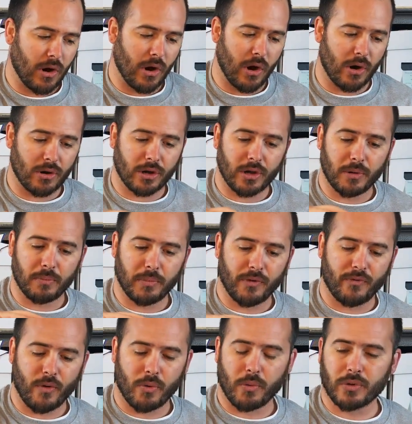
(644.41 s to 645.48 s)
arc
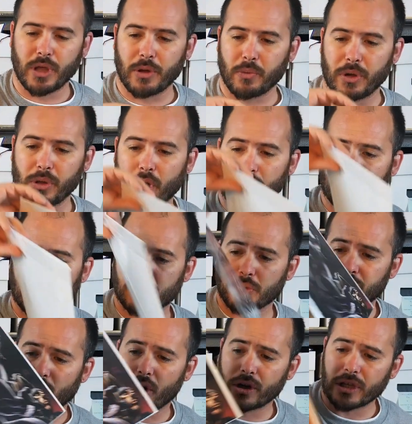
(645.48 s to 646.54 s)
before they relaunch this
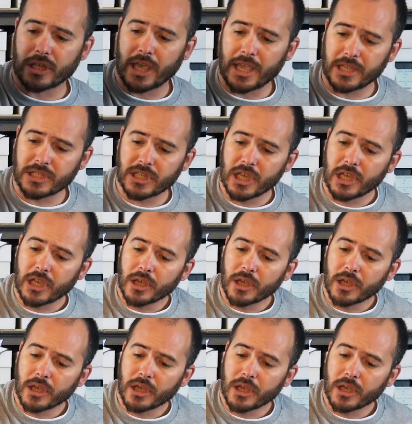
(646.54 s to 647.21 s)
with Donny Cates,